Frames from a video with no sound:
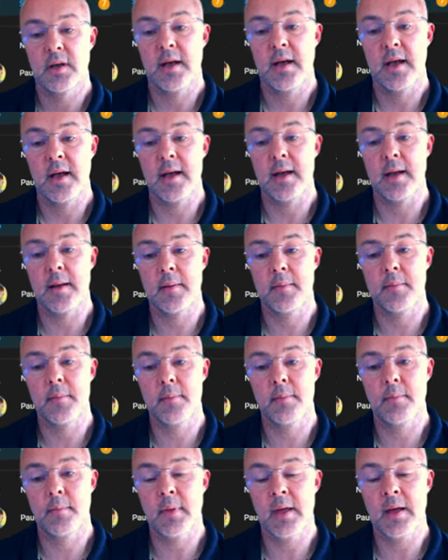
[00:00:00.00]

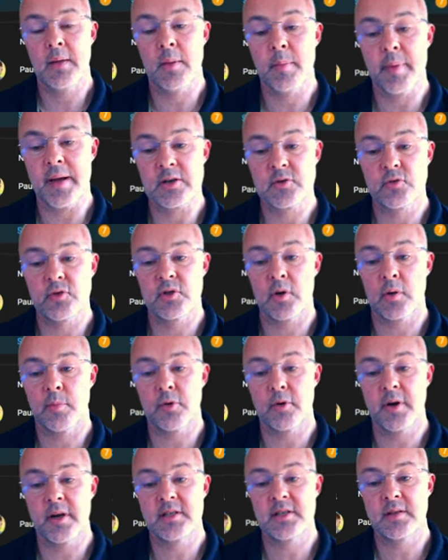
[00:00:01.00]
how the battery's
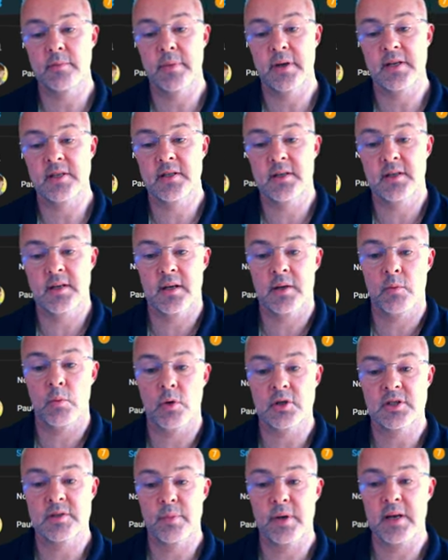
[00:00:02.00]
operating, basically
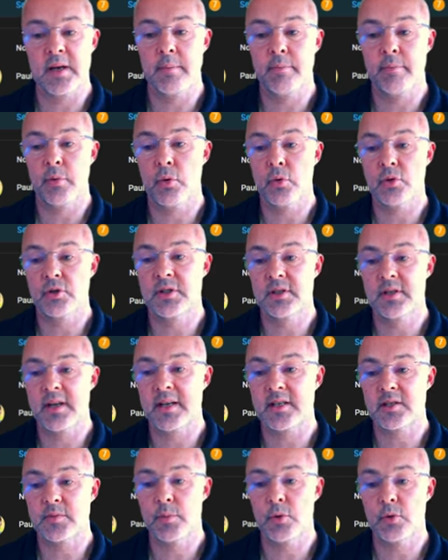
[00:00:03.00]
what's been imported and
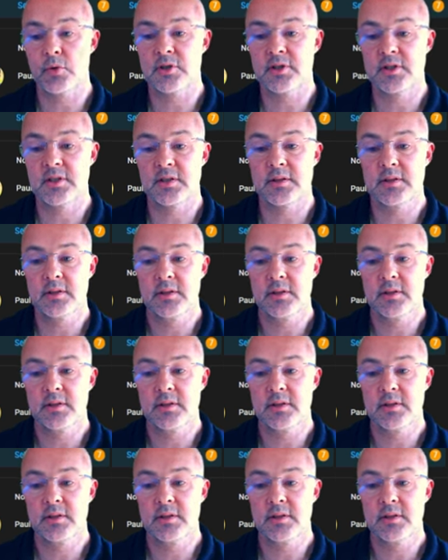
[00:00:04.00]
exported.